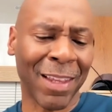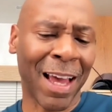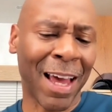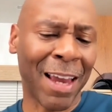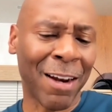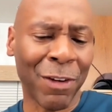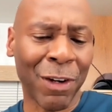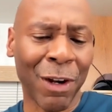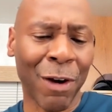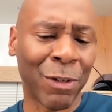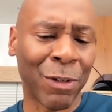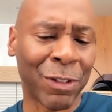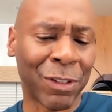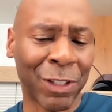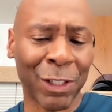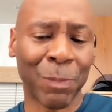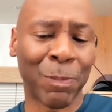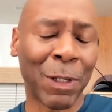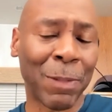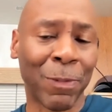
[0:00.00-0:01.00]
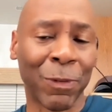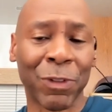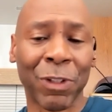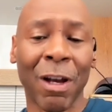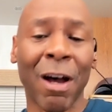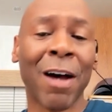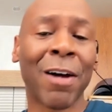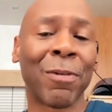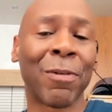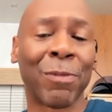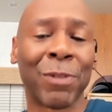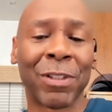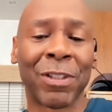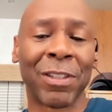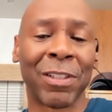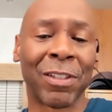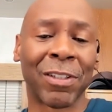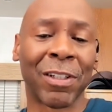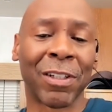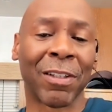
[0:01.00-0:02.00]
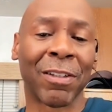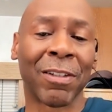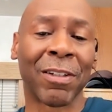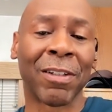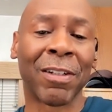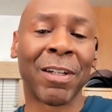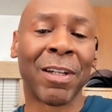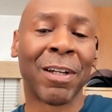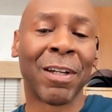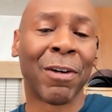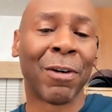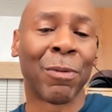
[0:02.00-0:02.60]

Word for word: I don't know, it's just people talking with each other